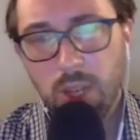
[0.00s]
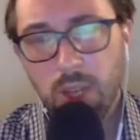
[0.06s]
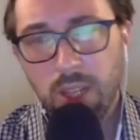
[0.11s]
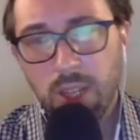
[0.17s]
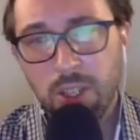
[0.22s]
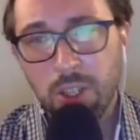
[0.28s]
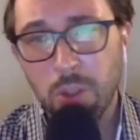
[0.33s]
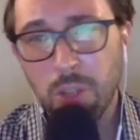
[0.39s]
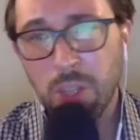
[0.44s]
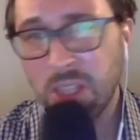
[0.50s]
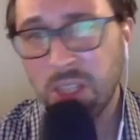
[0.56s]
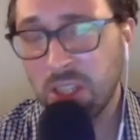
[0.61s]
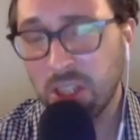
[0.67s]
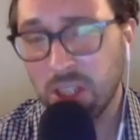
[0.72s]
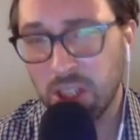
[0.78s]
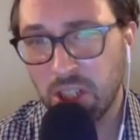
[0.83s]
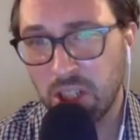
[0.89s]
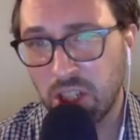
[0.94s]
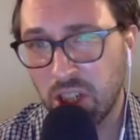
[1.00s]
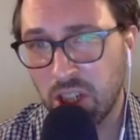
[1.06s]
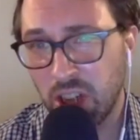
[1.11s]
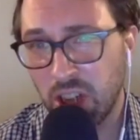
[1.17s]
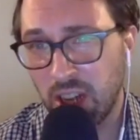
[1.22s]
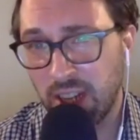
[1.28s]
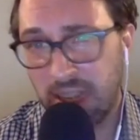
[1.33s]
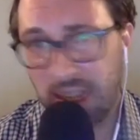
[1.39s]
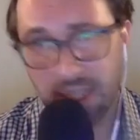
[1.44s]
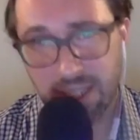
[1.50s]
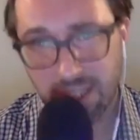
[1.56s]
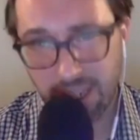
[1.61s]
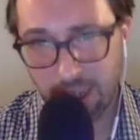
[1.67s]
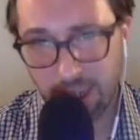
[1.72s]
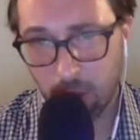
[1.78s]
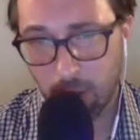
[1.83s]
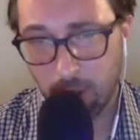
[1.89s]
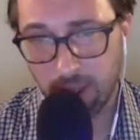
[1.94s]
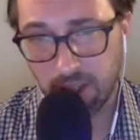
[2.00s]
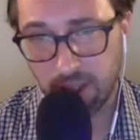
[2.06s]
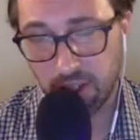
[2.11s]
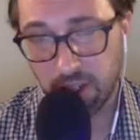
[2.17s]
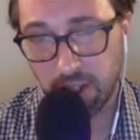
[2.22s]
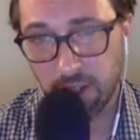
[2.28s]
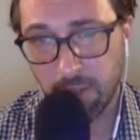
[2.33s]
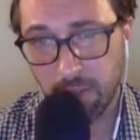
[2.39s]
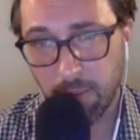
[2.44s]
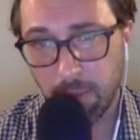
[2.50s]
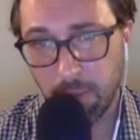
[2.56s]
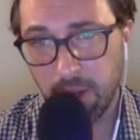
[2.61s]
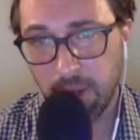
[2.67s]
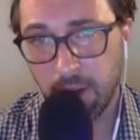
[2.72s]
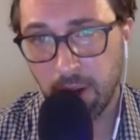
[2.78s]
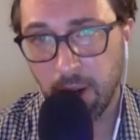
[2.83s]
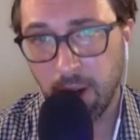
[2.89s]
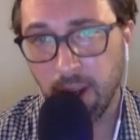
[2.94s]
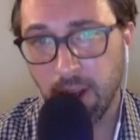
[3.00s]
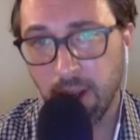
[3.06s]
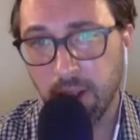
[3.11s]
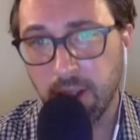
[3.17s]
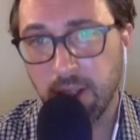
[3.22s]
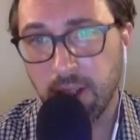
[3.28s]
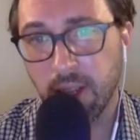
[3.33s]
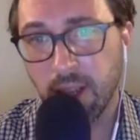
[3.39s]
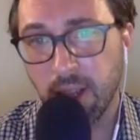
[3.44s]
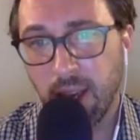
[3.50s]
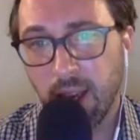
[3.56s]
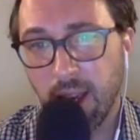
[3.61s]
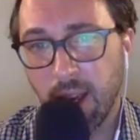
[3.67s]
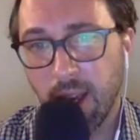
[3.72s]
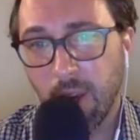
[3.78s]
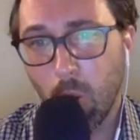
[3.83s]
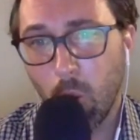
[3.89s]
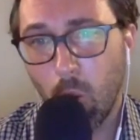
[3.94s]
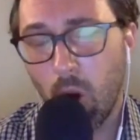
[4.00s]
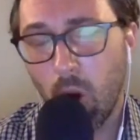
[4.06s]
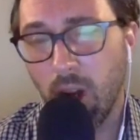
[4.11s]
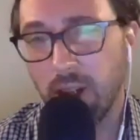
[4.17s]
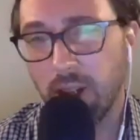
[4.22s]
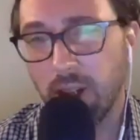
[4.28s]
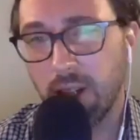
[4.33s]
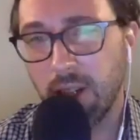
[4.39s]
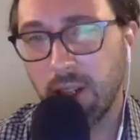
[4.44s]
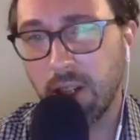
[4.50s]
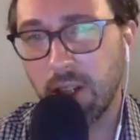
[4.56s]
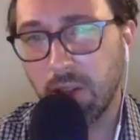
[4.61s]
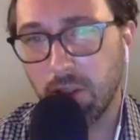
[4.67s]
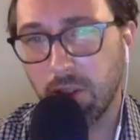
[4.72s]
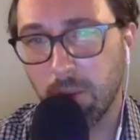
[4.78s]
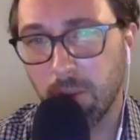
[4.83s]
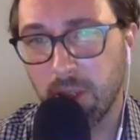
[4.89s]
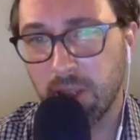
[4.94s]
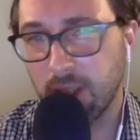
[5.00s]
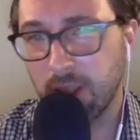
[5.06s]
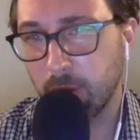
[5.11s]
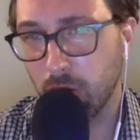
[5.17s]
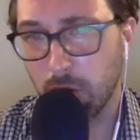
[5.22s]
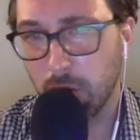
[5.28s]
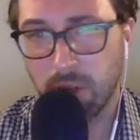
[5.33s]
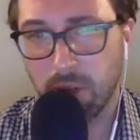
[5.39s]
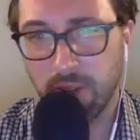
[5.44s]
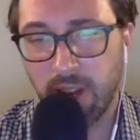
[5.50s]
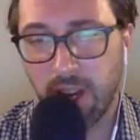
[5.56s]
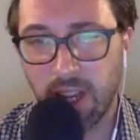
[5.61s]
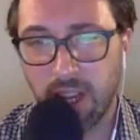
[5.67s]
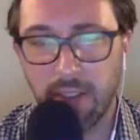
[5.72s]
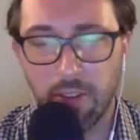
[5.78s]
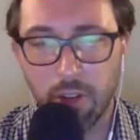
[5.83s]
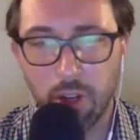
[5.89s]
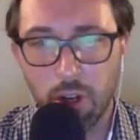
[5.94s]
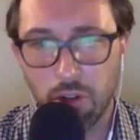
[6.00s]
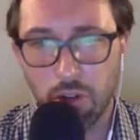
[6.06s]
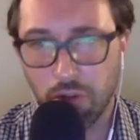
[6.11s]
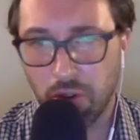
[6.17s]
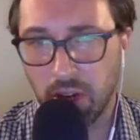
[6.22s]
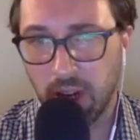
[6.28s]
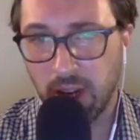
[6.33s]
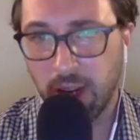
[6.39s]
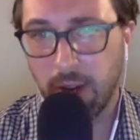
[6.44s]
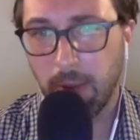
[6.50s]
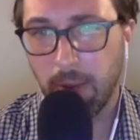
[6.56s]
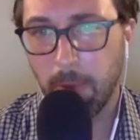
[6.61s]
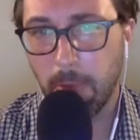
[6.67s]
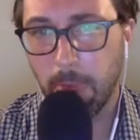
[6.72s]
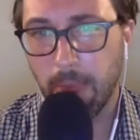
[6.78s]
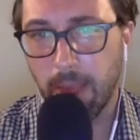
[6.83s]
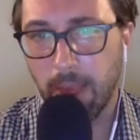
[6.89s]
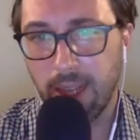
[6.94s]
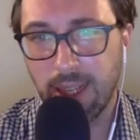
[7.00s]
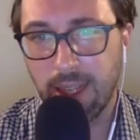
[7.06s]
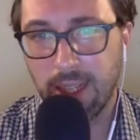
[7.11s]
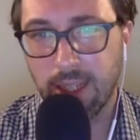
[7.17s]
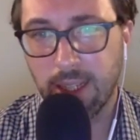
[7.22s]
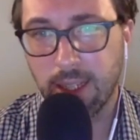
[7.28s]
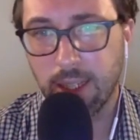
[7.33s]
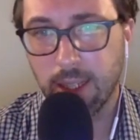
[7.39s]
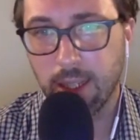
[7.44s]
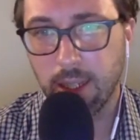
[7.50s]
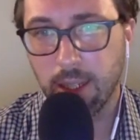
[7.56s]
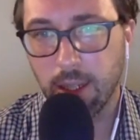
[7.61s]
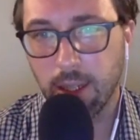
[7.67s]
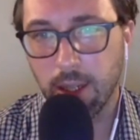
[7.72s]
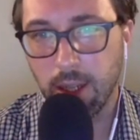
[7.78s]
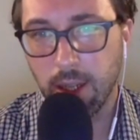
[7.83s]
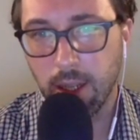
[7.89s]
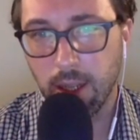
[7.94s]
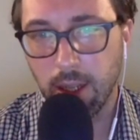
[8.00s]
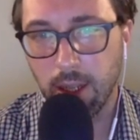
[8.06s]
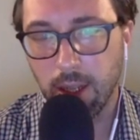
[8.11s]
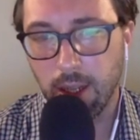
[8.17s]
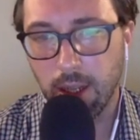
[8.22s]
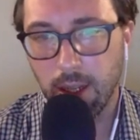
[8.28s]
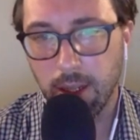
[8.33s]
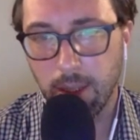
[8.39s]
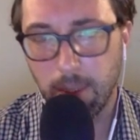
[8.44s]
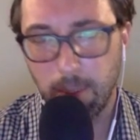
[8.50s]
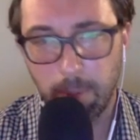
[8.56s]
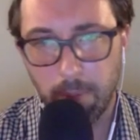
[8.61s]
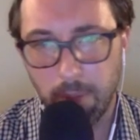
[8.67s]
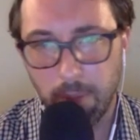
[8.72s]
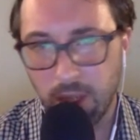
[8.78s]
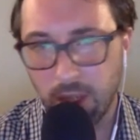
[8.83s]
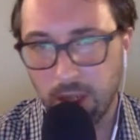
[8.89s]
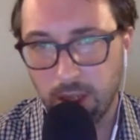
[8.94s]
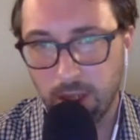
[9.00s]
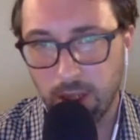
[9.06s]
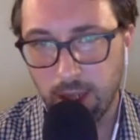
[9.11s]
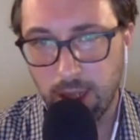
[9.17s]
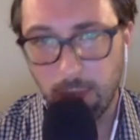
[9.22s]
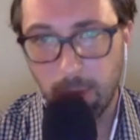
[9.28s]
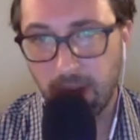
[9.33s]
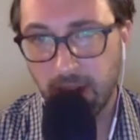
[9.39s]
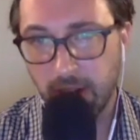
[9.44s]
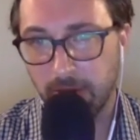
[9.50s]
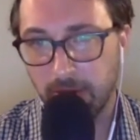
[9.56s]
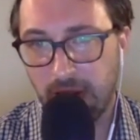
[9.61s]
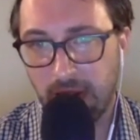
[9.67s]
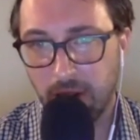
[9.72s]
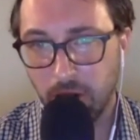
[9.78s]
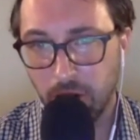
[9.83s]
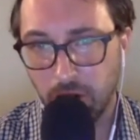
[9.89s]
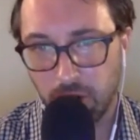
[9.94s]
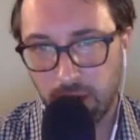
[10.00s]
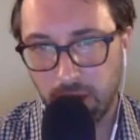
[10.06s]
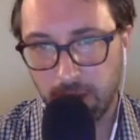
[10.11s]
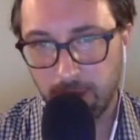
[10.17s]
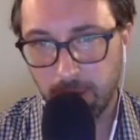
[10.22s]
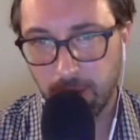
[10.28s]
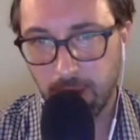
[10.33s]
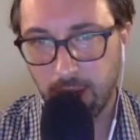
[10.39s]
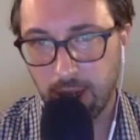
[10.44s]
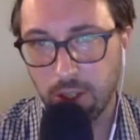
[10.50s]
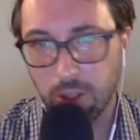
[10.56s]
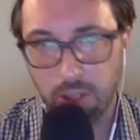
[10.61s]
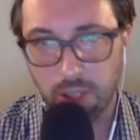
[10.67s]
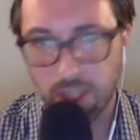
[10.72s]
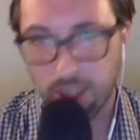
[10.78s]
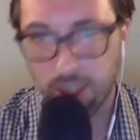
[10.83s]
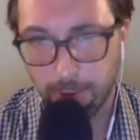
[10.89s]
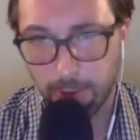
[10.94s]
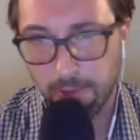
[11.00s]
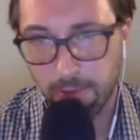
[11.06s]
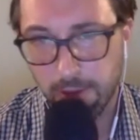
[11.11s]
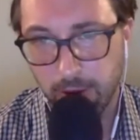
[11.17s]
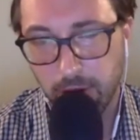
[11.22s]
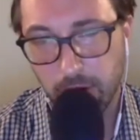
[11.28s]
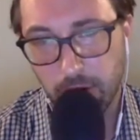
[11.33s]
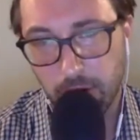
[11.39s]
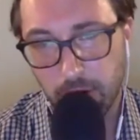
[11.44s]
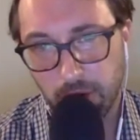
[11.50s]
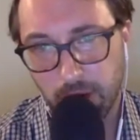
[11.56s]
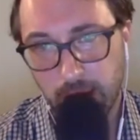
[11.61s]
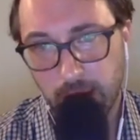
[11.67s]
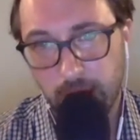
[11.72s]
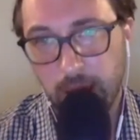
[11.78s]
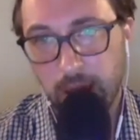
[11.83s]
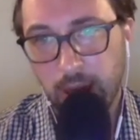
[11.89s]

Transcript: so this is a gigantic question because what determines the absorption of any given nutrient is is independent for that nutrient, and so it's different for every nutrient.